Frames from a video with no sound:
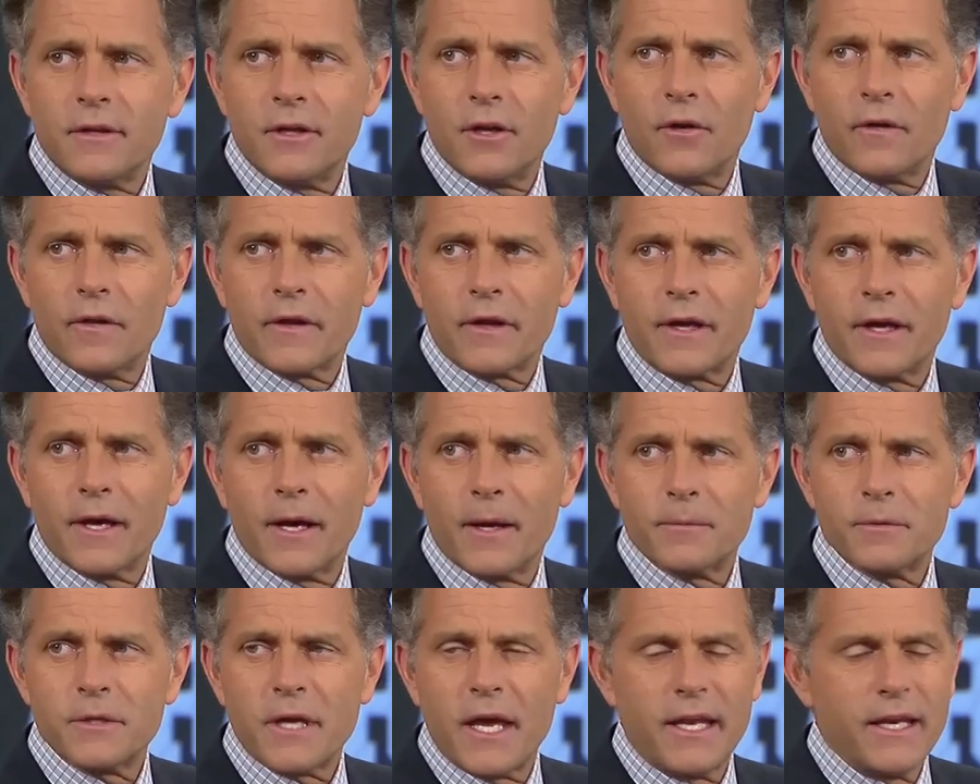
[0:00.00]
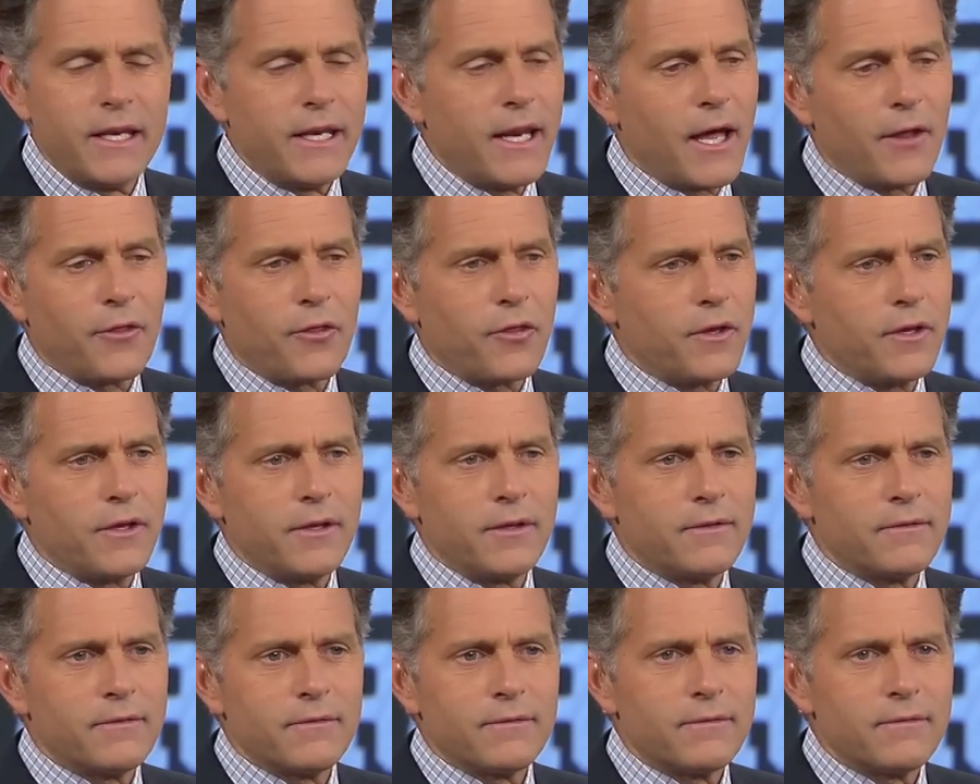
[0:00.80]
You know, the Cubs, and
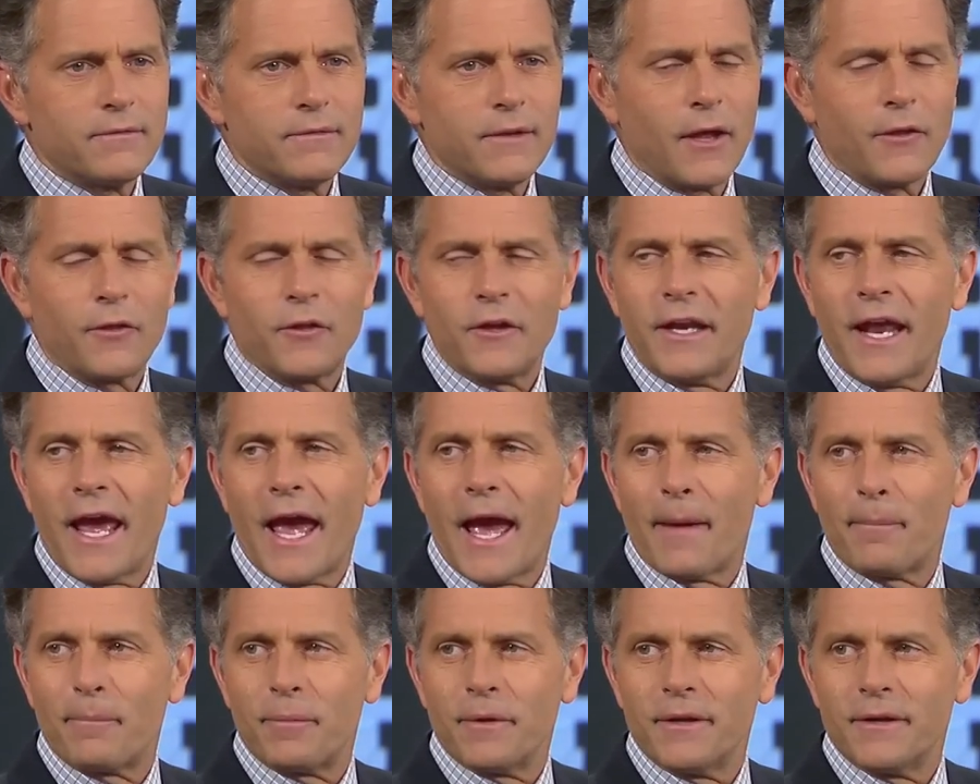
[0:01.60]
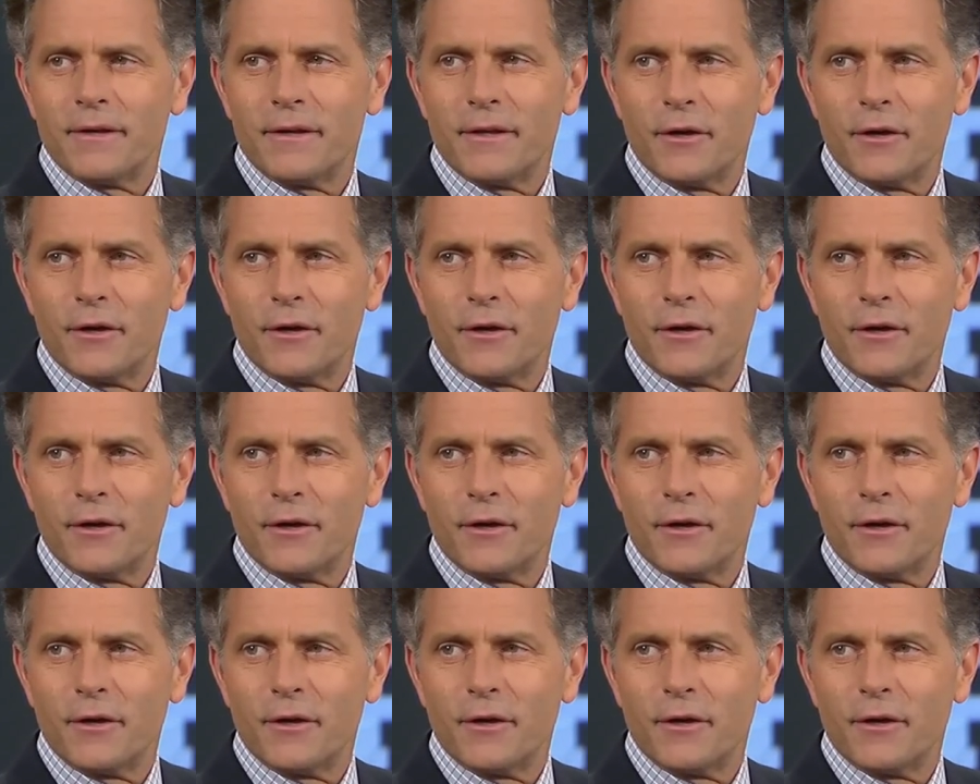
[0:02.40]
nothing, nothing happened.